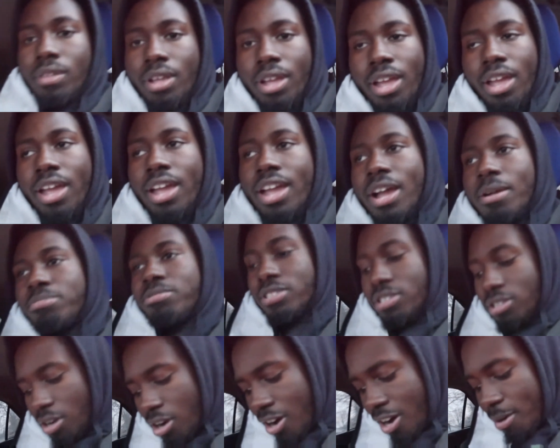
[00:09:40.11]
Hey, I'm
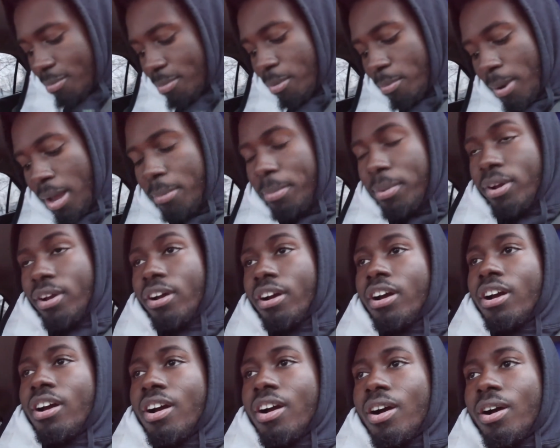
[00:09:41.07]
sorry, but baby
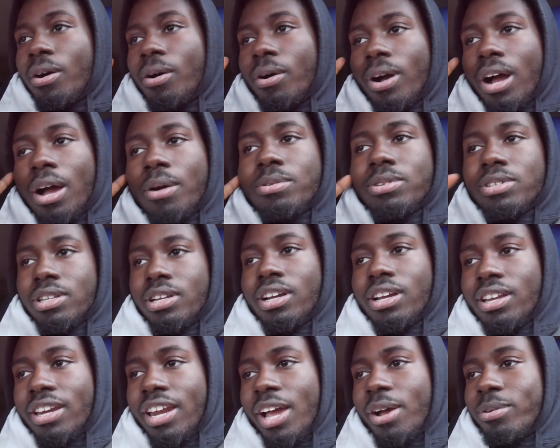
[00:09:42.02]
girl, I was
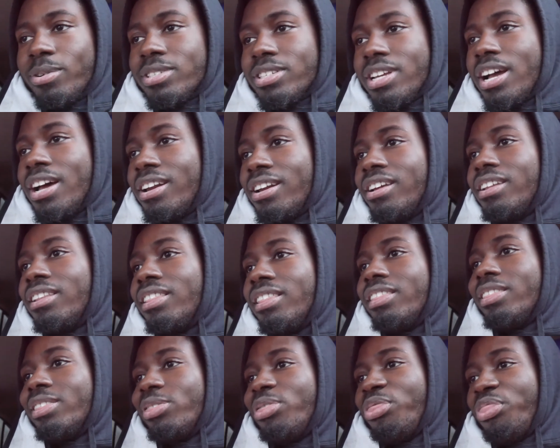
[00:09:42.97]
looking at was kind of
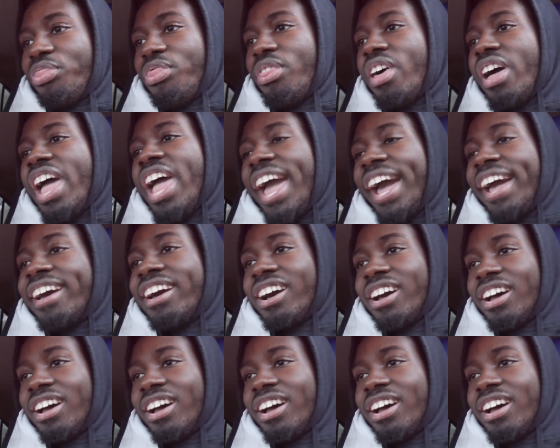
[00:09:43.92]
thick.